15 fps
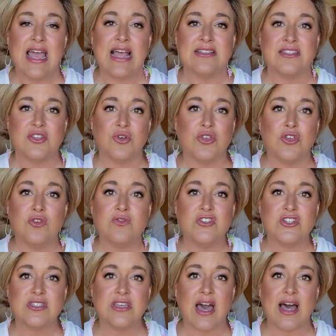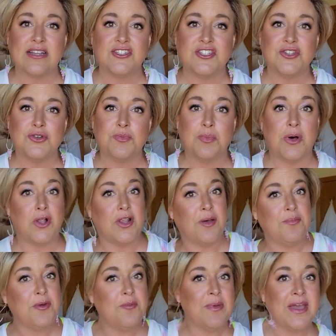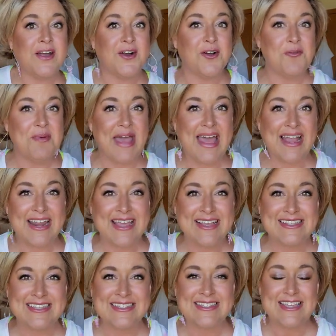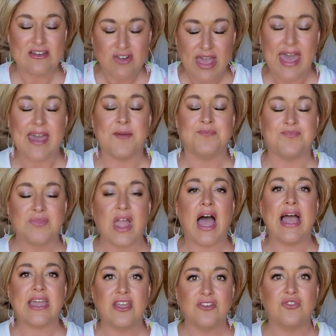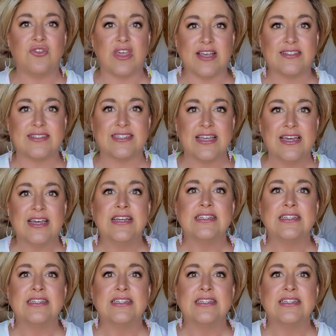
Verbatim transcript: And so you've just got to pull up your big girl panties and say, okay, I can do this.